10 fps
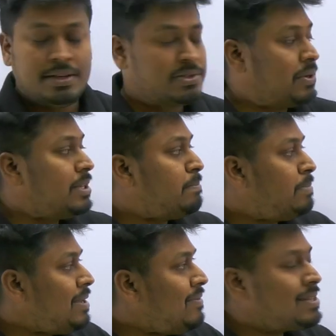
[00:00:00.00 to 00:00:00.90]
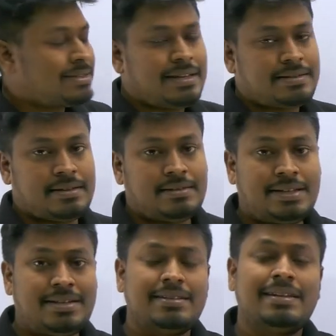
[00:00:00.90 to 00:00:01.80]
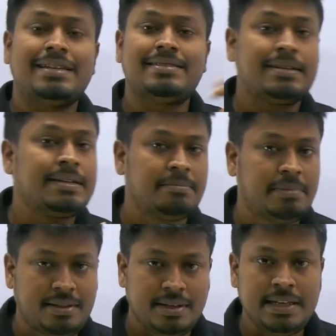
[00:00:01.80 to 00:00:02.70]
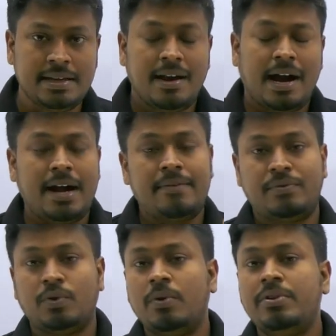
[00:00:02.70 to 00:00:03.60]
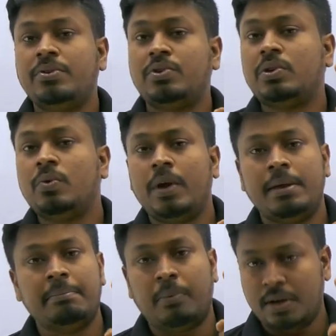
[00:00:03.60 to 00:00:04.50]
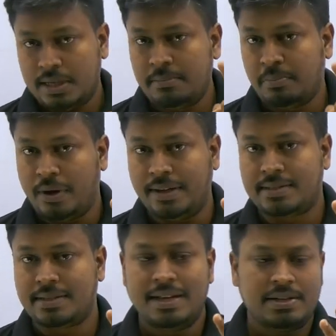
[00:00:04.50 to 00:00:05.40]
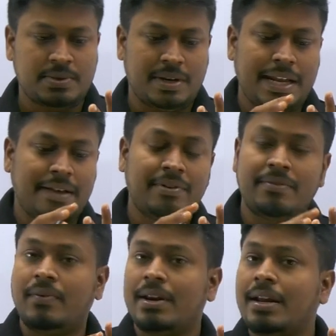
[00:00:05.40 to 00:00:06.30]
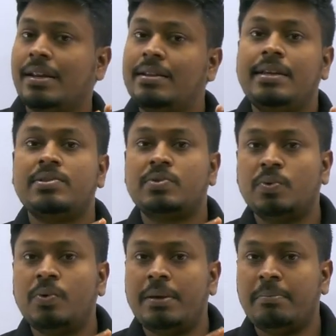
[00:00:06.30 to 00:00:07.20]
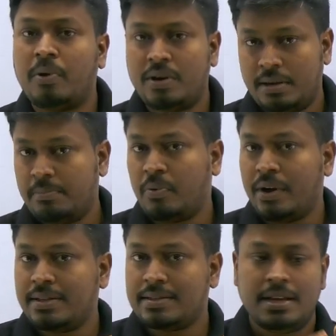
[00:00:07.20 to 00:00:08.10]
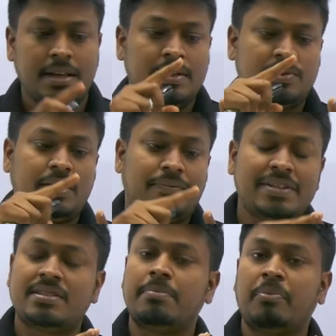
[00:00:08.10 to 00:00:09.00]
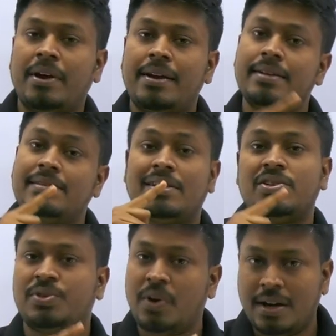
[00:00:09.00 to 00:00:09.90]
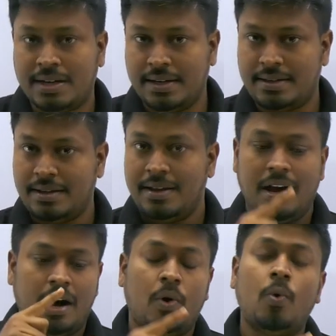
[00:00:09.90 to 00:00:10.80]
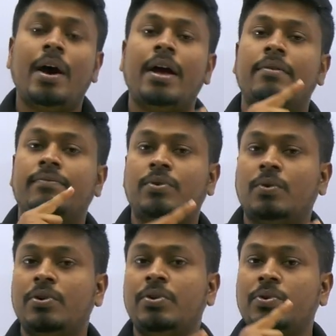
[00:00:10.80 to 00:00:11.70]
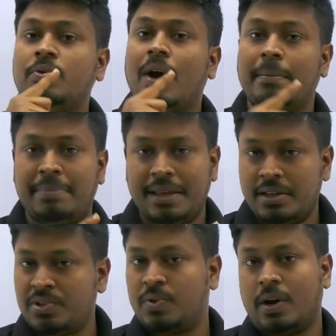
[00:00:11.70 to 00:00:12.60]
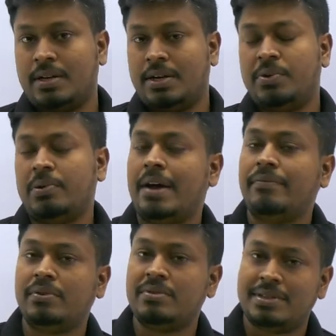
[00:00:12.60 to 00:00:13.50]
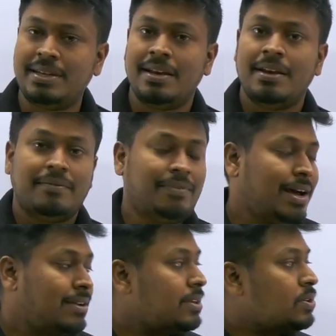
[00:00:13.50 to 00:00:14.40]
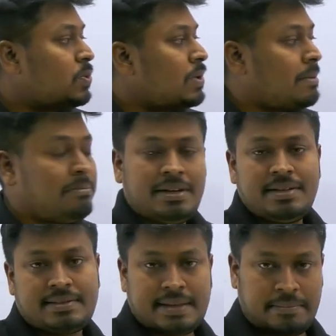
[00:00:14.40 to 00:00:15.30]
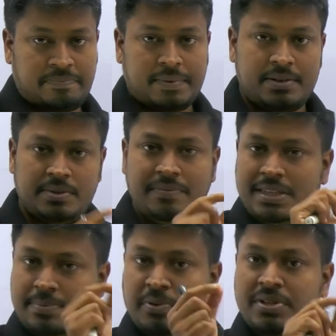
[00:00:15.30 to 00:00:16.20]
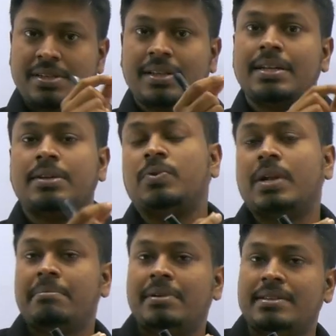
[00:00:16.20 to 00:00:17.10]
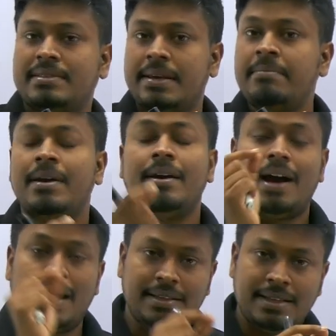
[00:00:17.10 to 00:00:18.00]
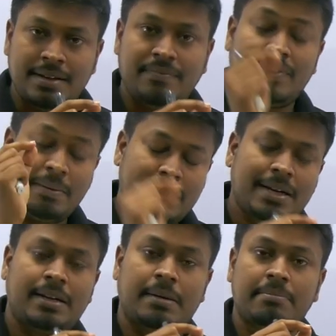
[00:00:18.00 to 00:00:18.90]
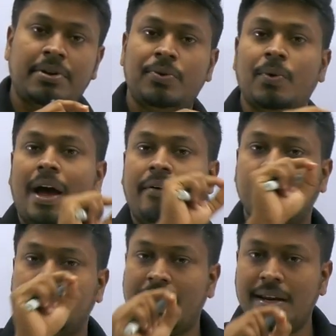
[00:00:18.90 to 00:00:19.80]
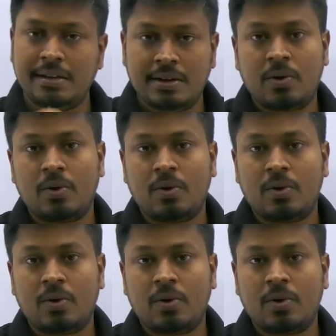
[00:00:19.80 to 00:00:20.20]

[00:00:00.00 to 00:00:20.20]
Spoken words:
So in the previous lesson, that is in lesson number 3, I have told you two important points. So never forget these two important points. So the first point is shortcut. How I have told you to apply the shortcut, you have to see where the two number is same. So which position the two number is same, and then from that number you have to write in a